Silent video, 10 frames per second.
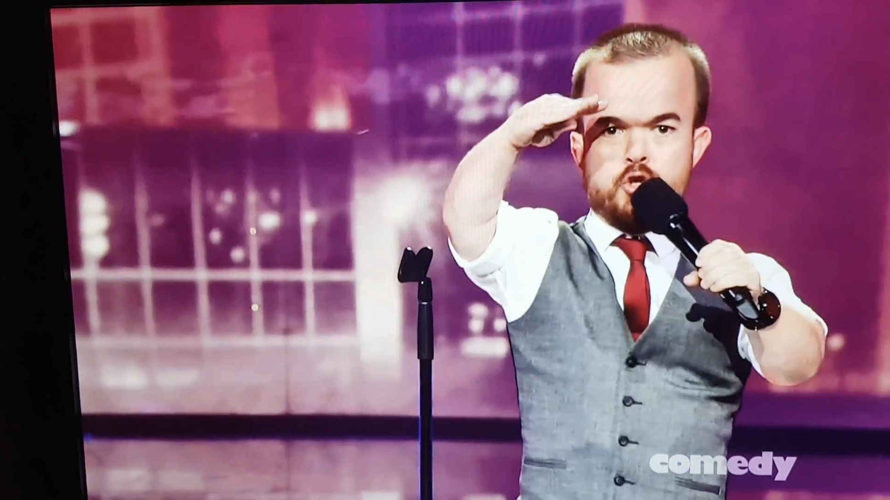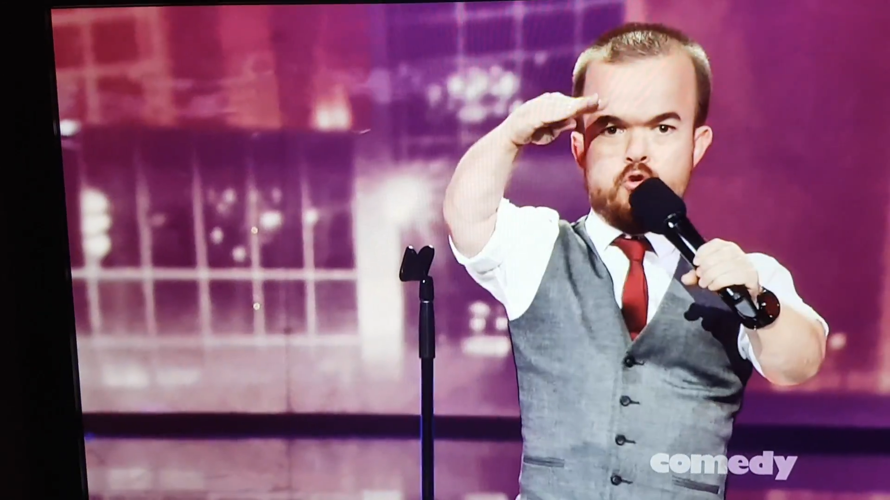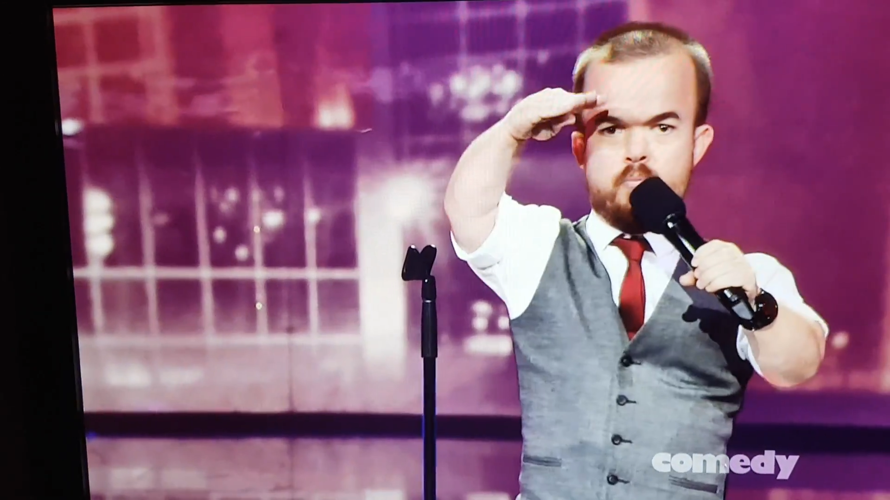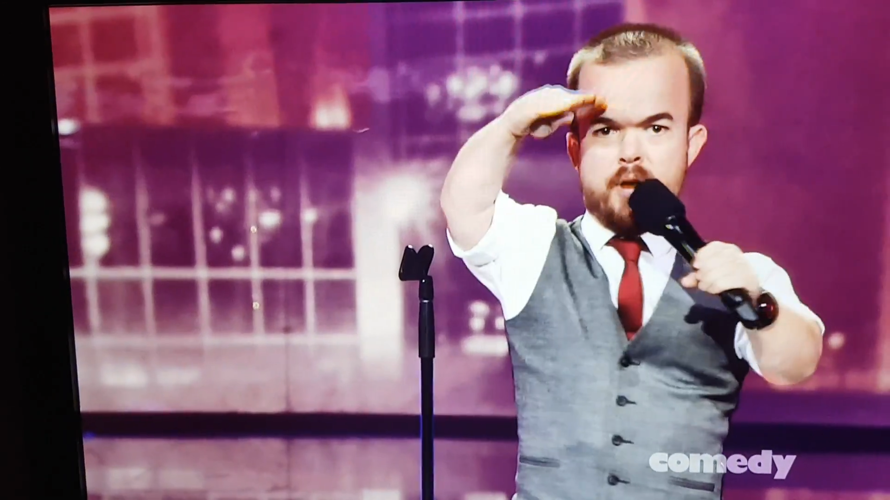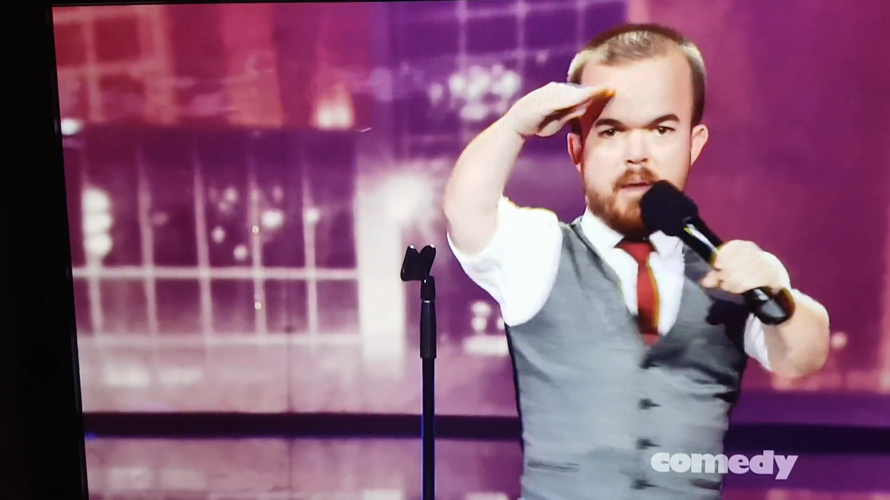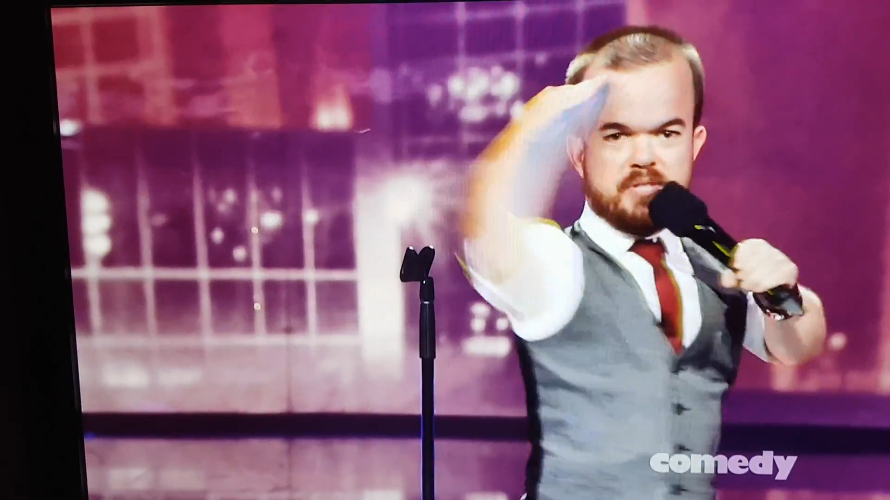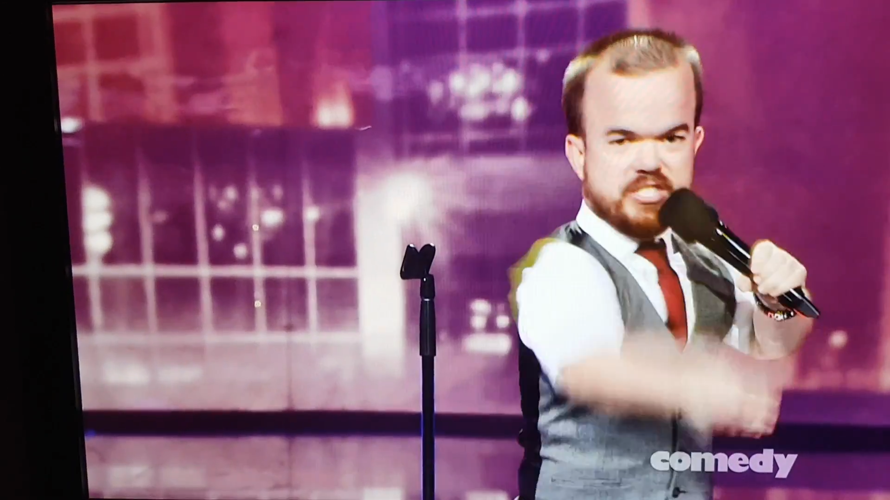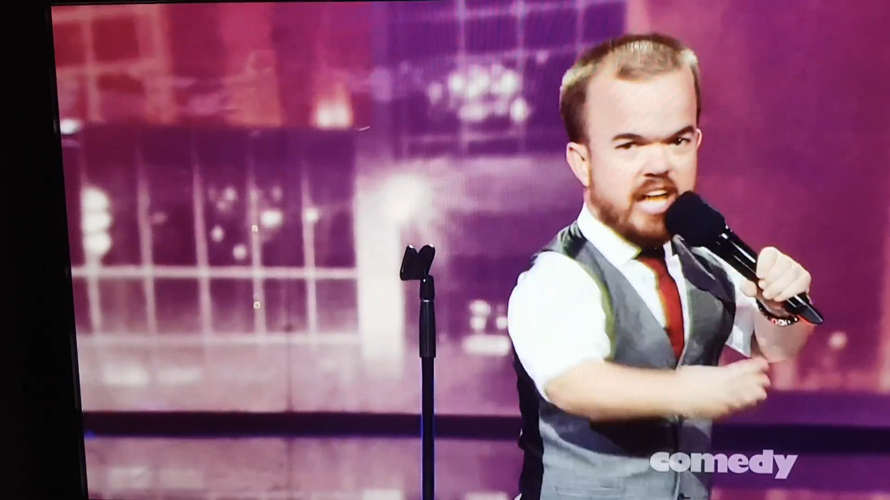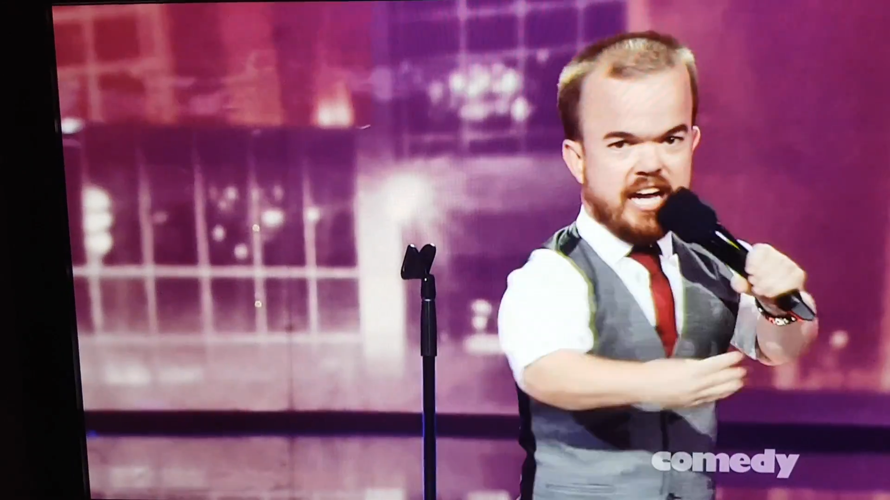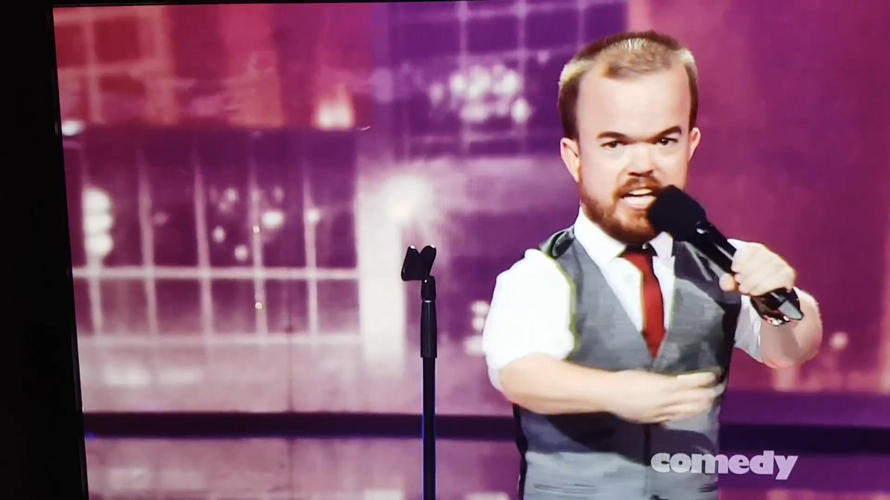do, Bob
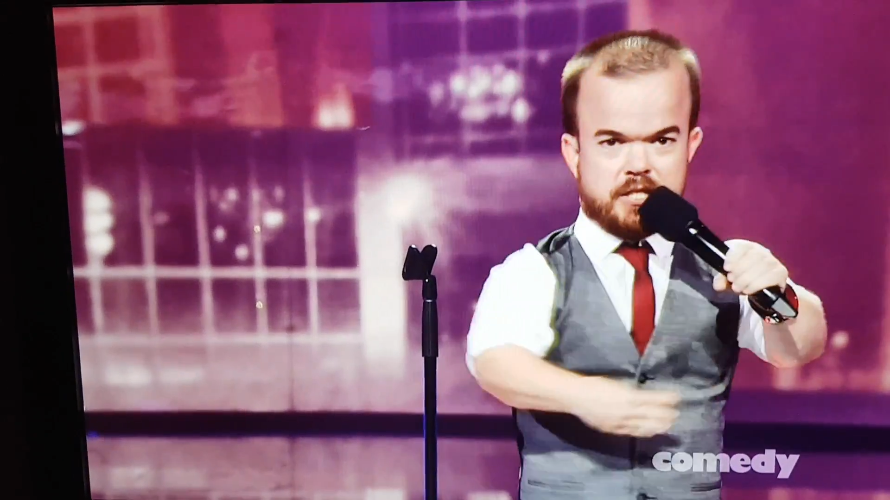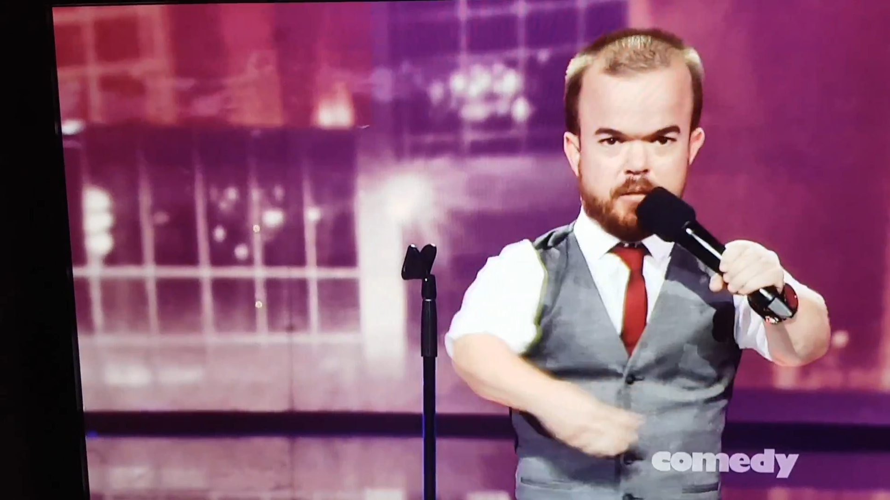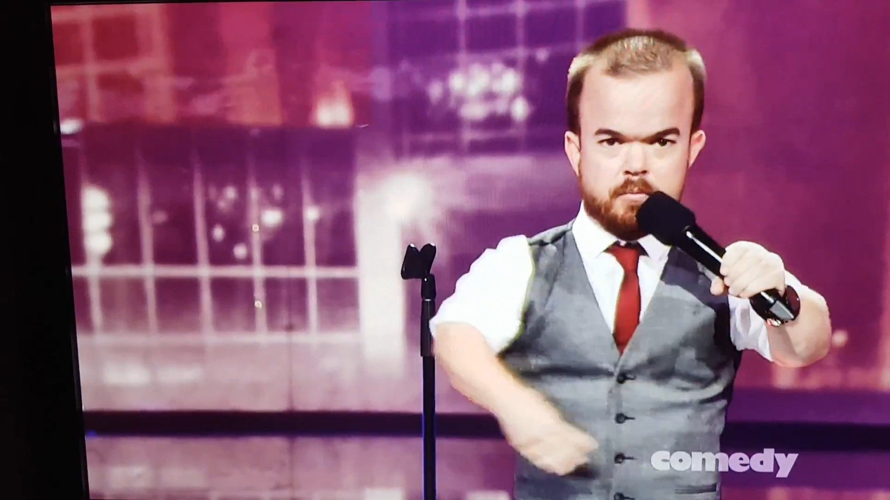Saget.